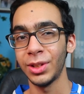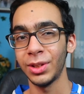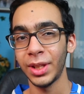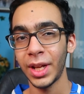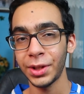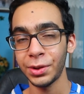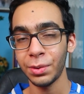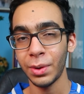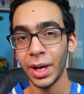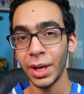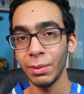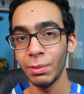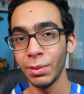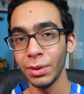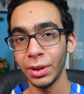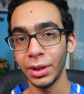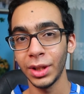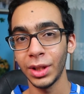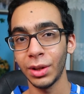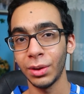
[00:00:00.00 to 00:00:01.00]
So that's why I
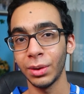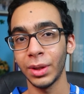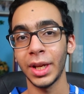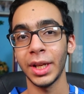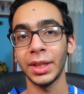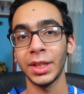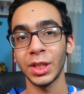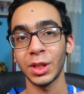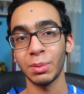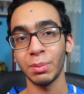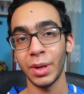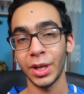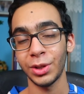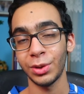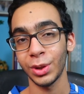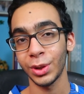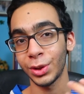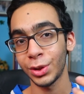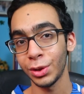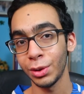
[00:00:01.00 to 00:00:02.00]
really don't like this
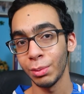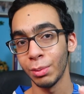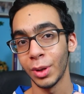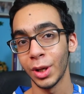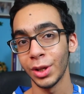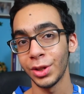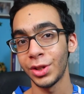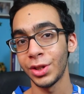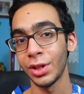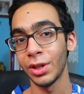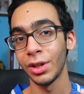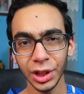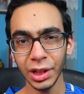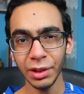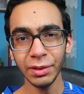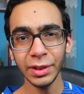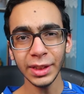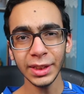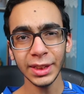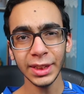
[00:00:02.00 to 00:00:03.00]
metric too much. You
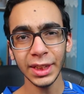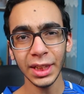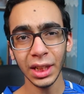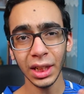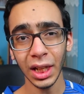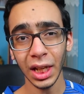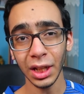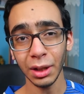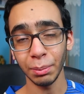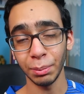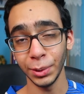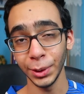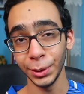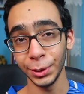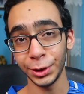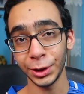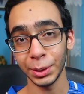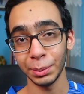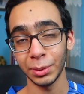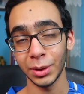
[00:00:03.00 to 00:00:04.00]
even see a lot of
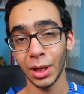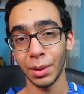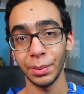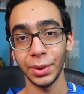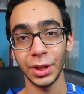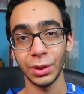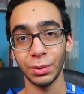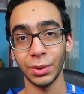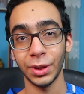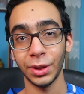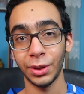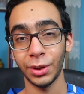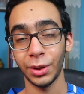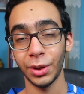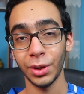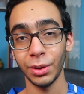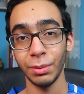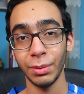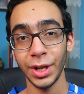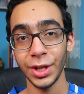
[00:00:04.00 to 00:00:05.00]
blue chip companies with a
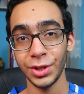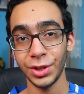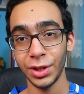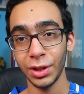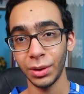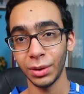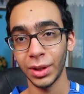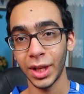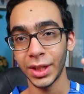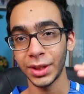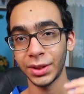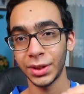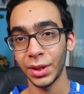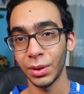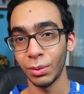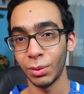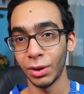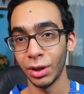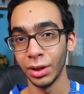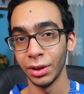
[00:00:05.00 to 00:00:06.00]
current ratio less
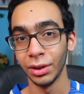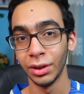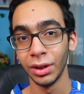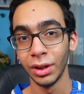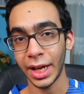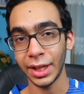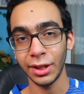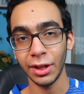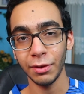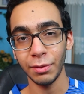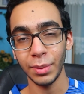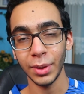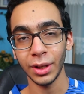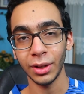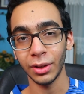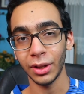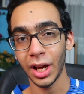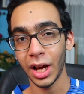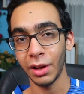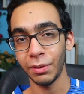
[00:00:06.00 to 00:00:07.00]
than 1. And they've been
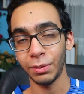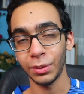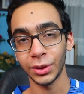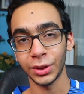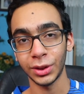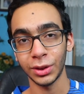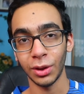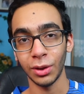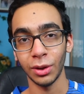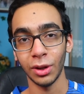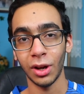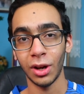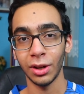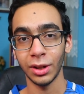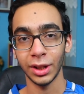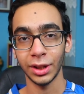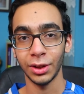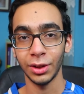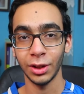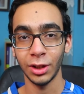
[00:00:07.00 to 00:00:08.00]
alive for so
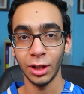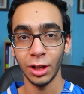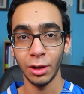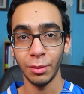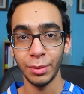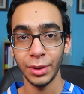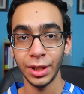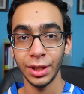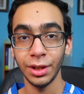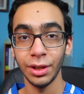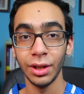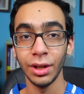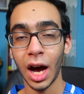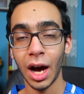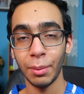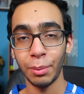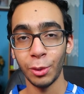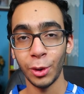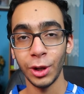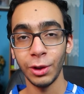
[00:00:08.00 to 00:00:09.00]
long and they're going to be
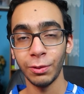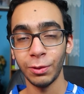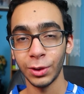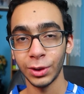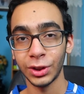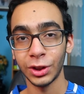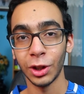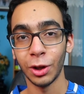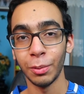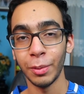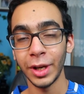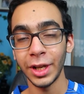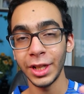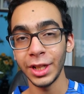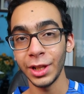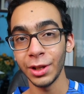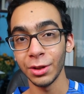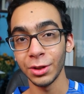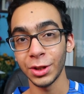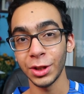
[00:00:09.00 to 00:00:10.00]
operating for so many
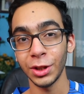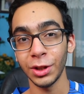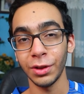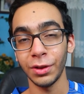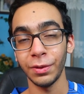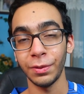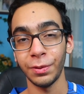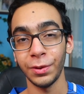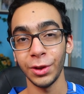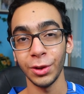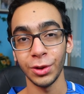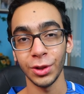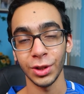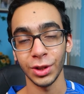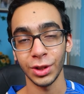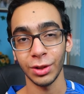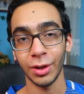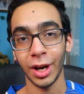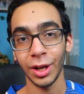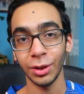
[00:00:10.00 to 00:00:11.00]
years into the future.
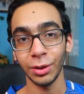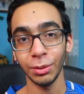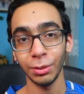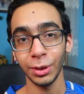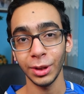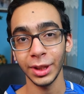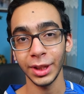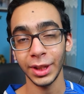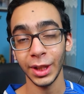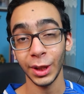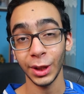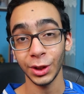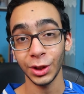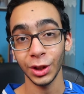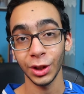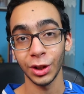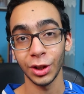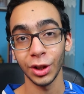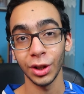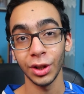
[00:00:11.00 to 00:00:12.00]
So I don't really think it's
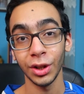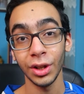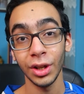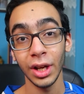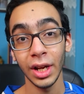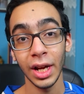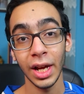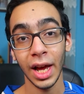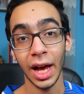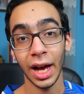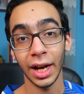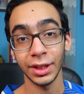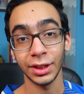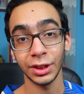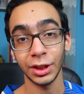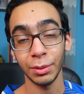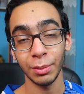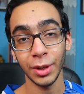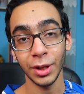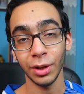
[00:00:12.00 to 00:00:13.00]
a good
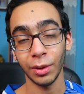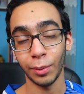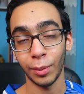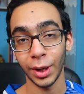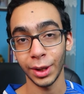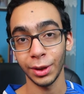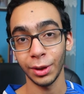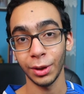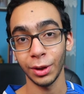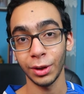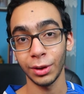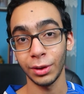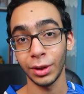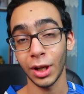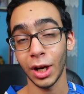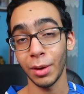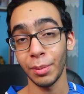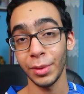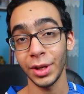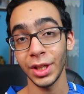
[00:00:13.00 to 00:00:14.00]
estimate of whether a
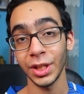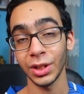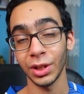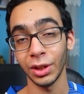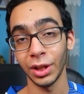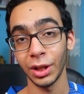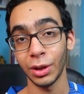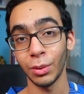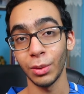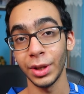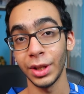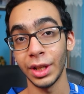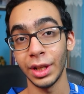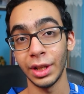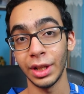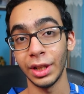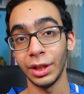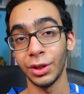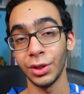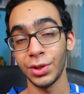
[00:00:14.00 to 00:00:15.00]
company is liquid
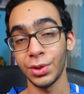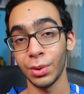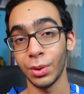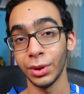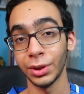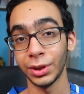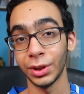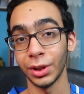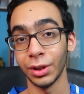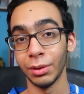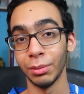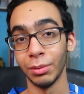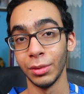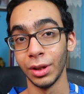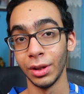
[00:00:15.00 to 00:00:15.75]
in the short term.